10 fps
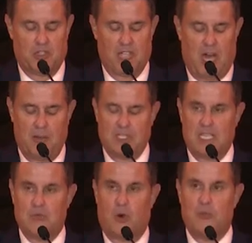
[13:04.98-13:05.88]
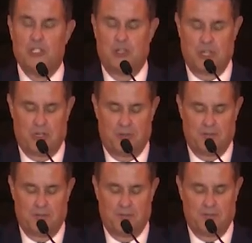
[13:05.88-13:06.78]
Thomas S. Moorman, Jr.
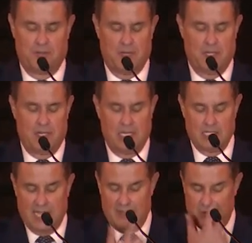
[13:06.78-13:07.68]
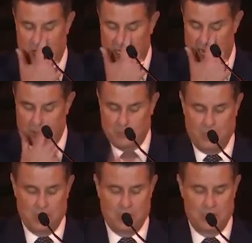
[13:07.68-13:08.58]
His lifelong
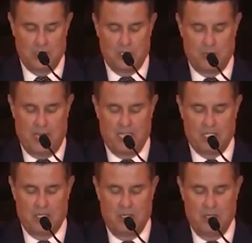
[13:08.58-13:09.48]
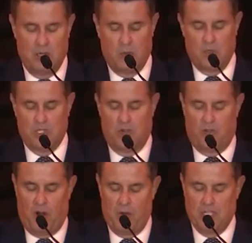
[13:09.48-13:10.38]
contributions to space were so
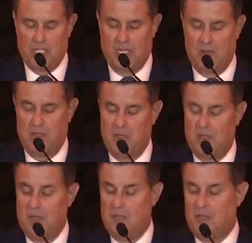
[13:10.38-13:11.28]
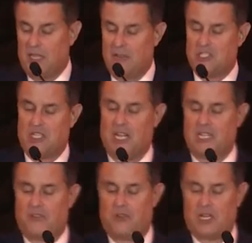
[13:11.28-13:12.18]
far-reaching that he was
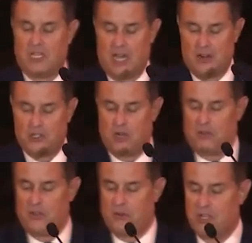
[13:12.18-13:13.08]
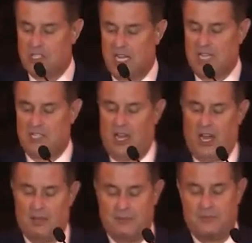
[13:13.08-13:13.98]
selected for the Goddard Trophy for a second
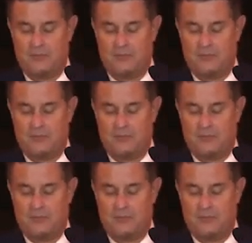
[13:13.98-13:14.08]
time,